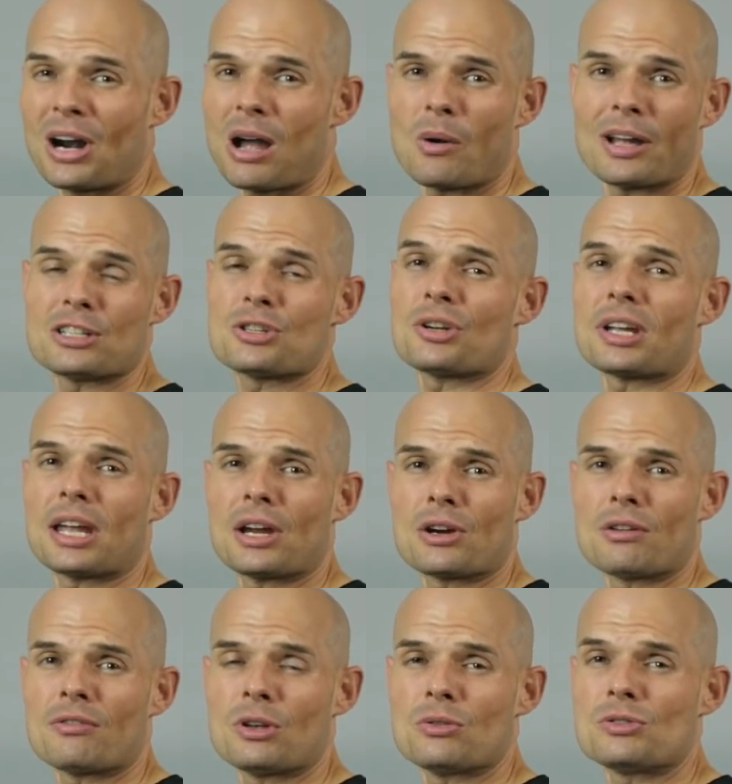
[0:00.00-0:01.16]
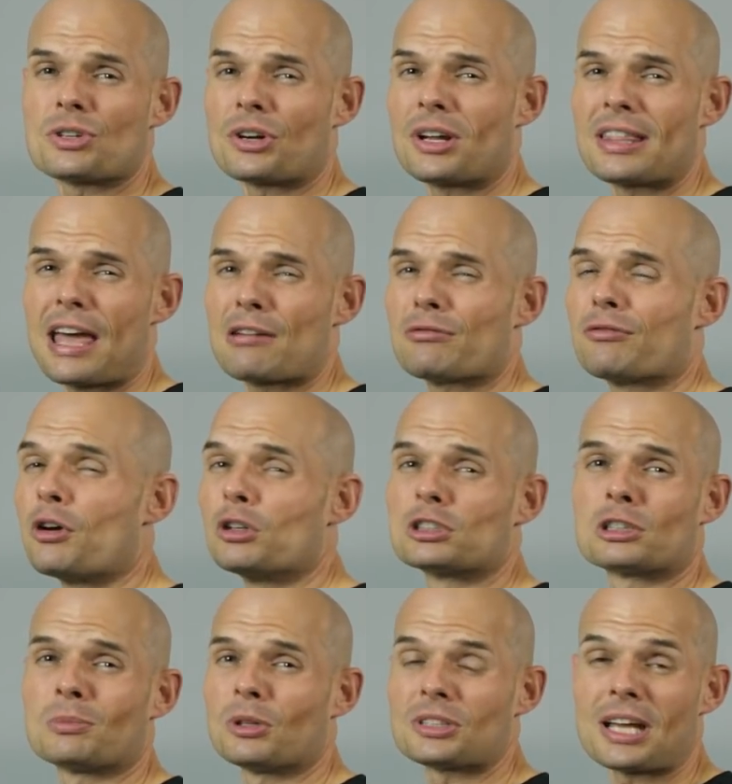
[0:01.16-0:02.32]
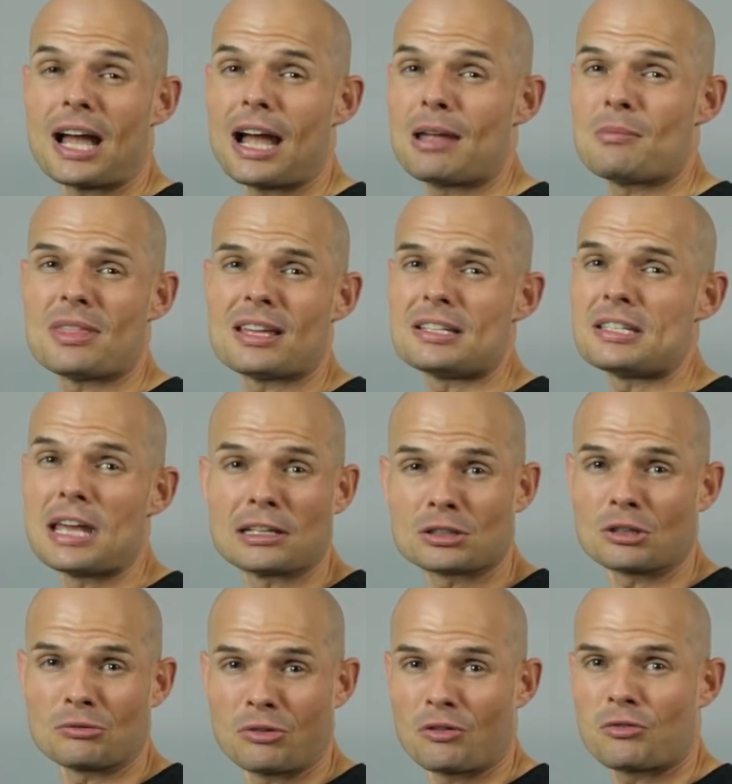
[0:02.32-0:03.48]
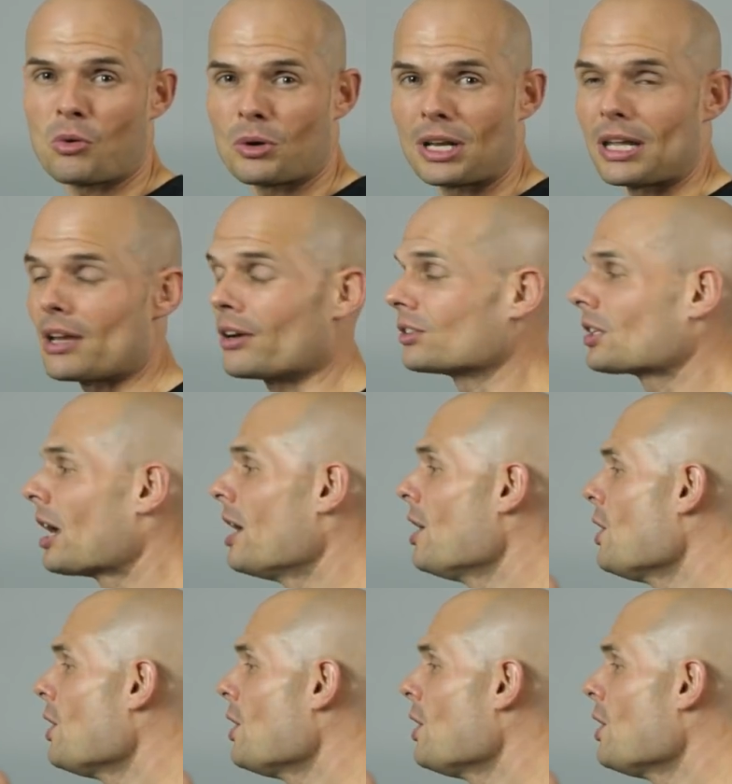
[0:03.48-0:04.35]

how I took care of you during that vulnerable time in the desert for 40 years.